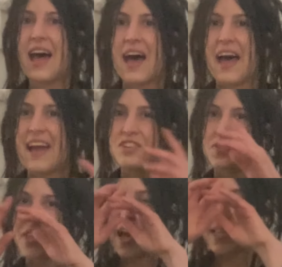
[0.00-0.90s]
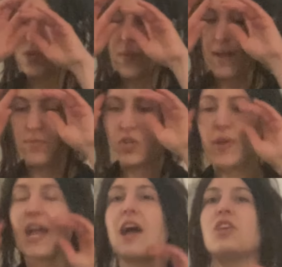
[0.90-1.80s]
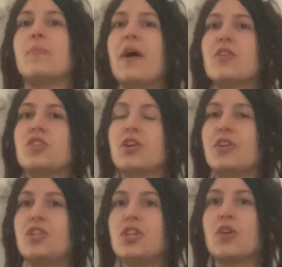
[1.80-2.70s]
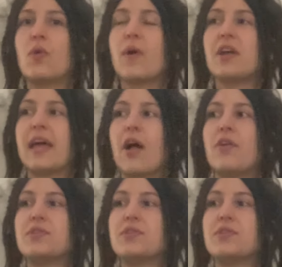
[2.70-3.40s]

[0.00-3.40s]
exercises when I'm doing acupuncture too, where like